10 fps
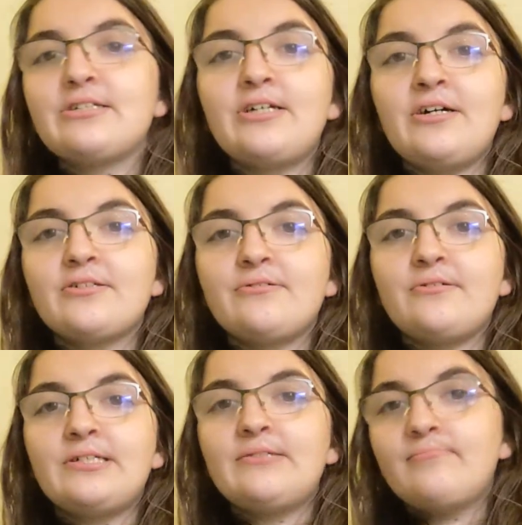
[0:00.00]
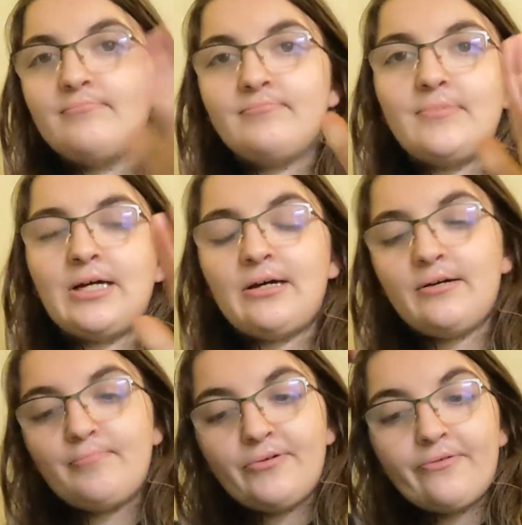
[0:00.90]
doctorate
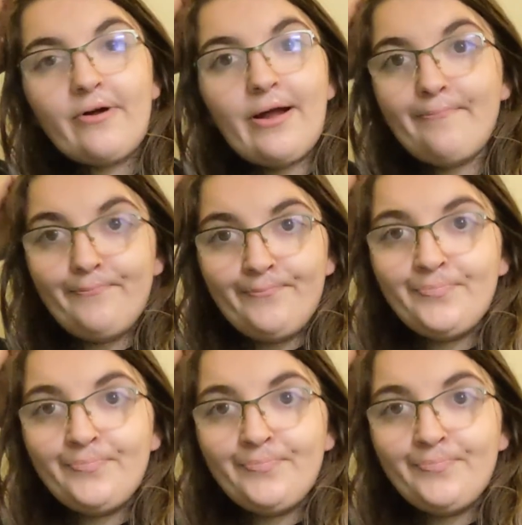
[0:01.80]
program.